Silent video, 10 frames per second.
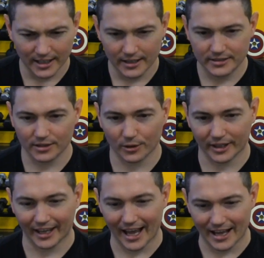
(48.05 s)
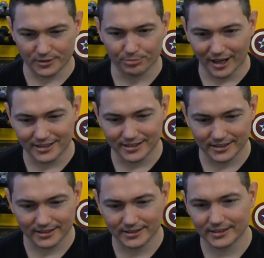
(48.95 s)
So he has
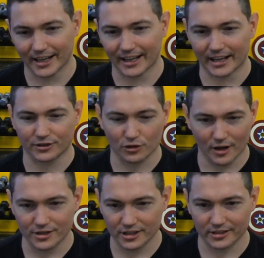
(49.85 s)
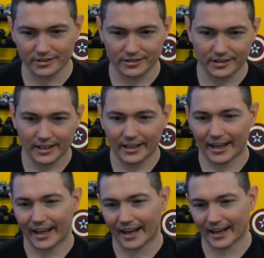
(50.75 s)
braces and he has crutches
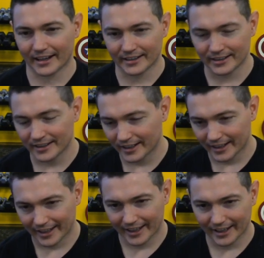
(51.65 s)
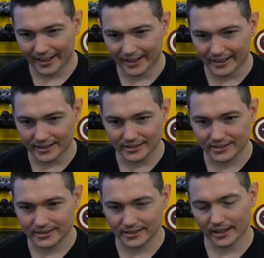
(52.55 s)
and he
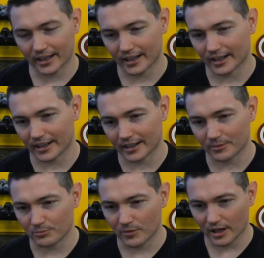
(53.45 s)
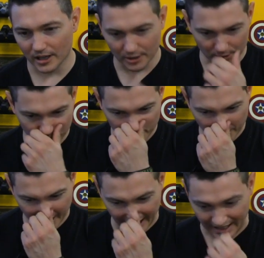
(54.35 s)
is uh, uh
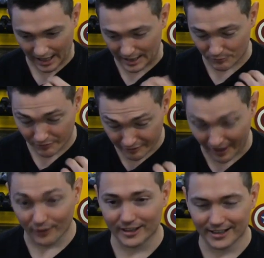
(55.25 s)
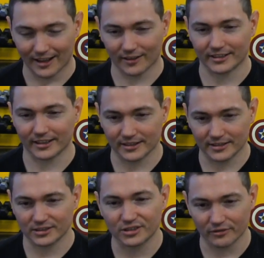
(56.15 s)
a very talented
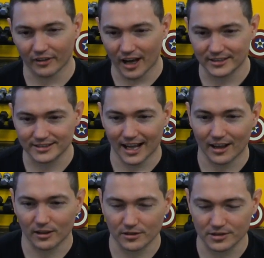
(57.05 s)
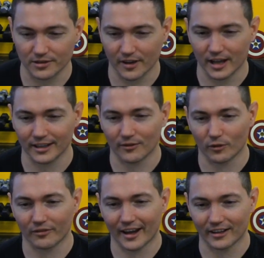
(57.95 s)
savant style or savant level
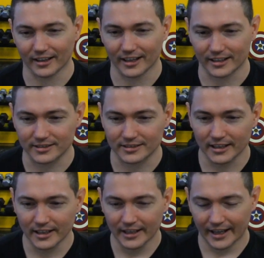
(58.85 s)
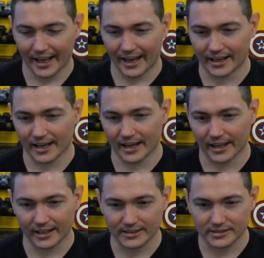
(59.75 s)
violinist, and uh,
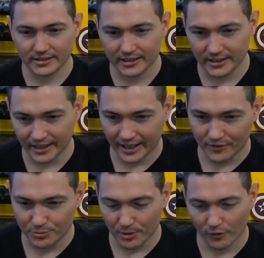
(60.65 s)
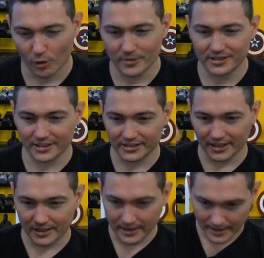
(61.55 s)
he's he gives performances
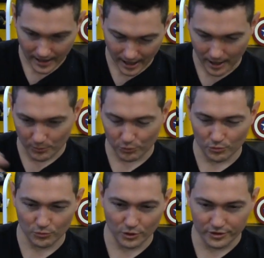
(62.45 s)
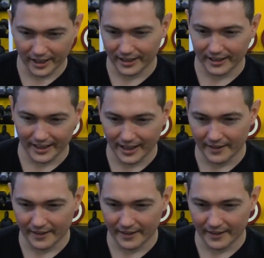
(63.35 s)
and um, routinely, and I